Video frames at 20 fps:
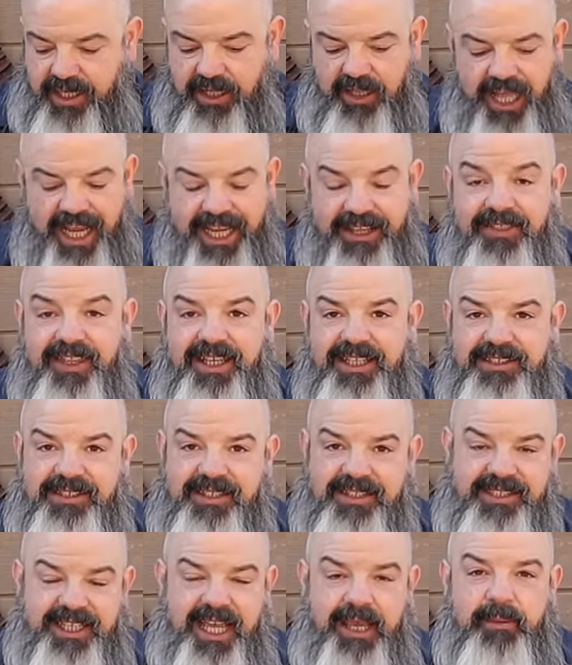going to like these
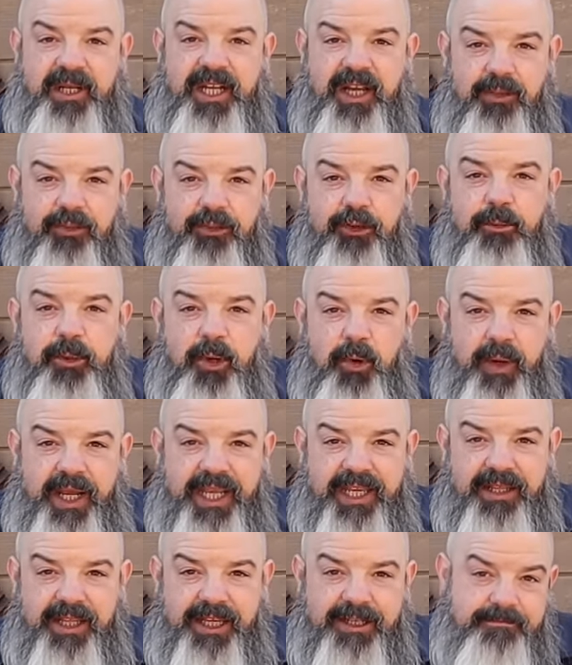the same and he'll
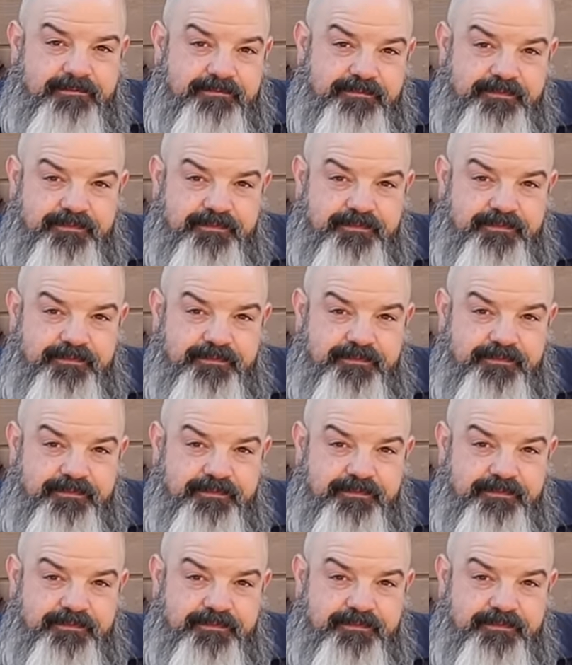thermoregulate.